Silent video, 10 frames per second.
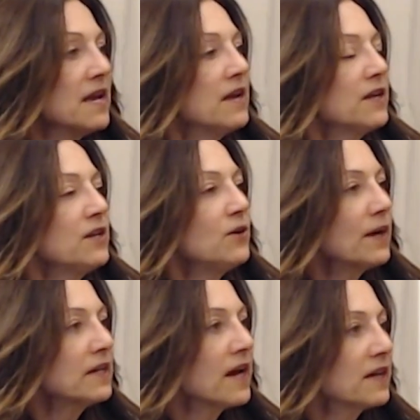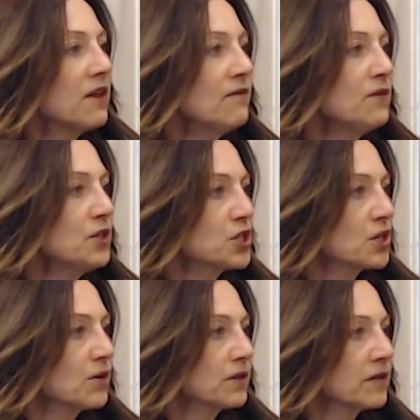And you know, I'd love you
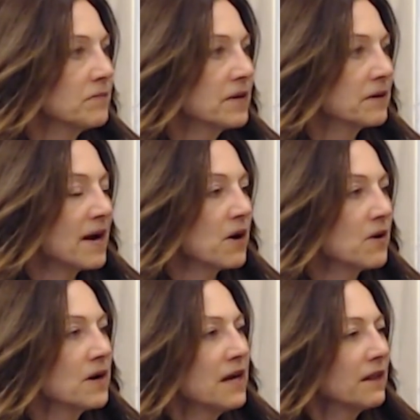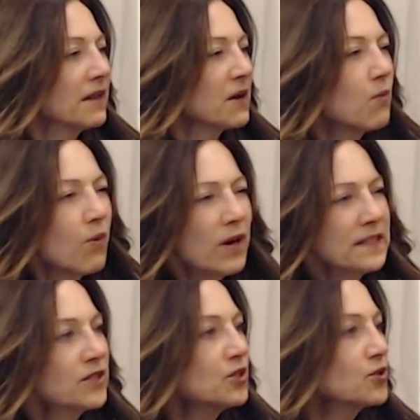to share a little bit about, like,
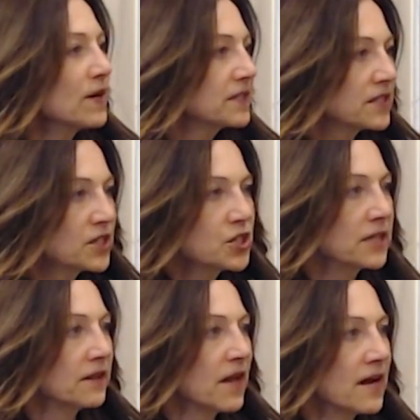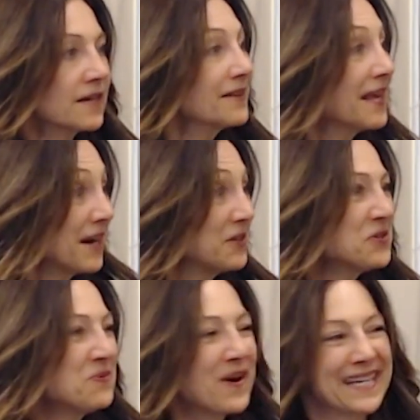what's the transition like? And then
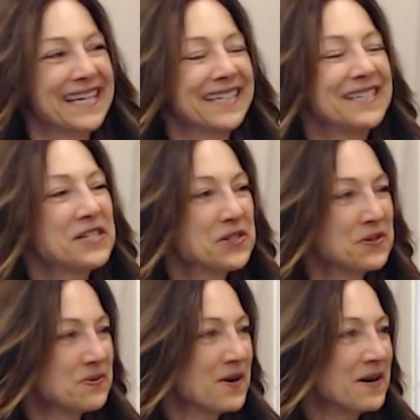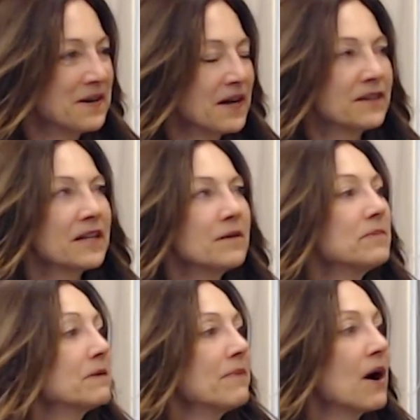I do want to get into a
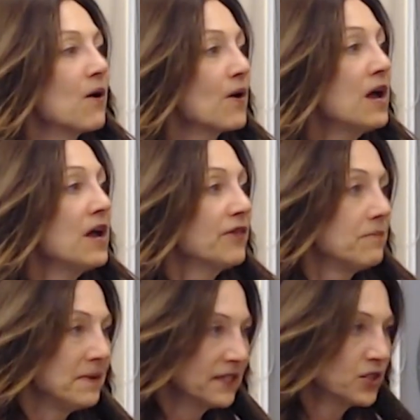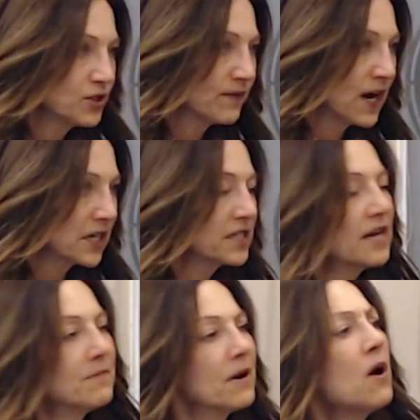little bit about the business you've
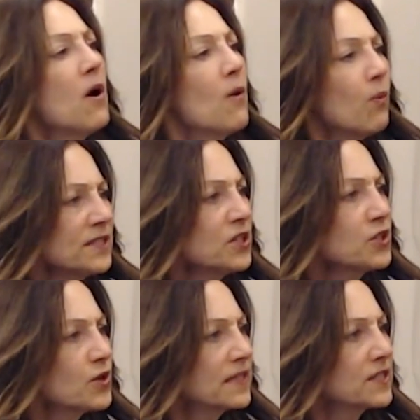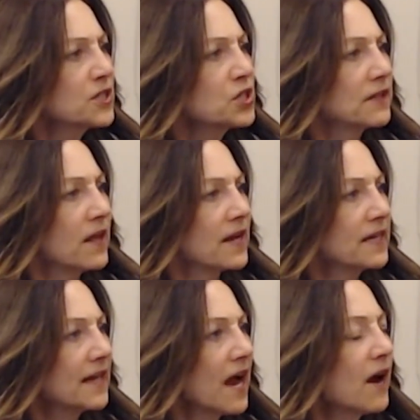got today. But what's the transition
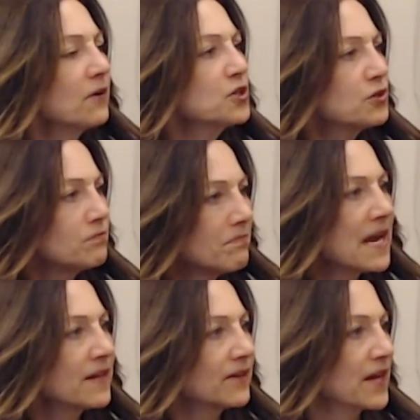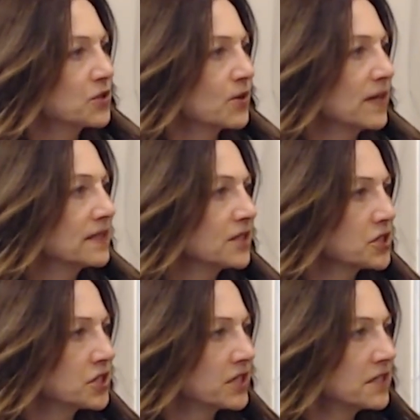like, and how did you make that
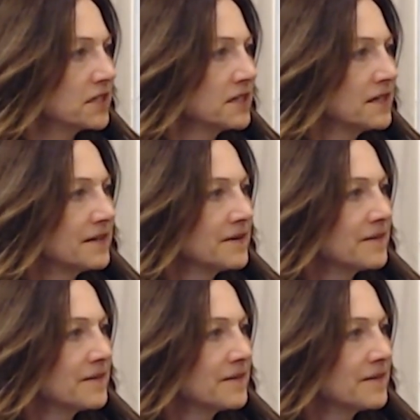transition?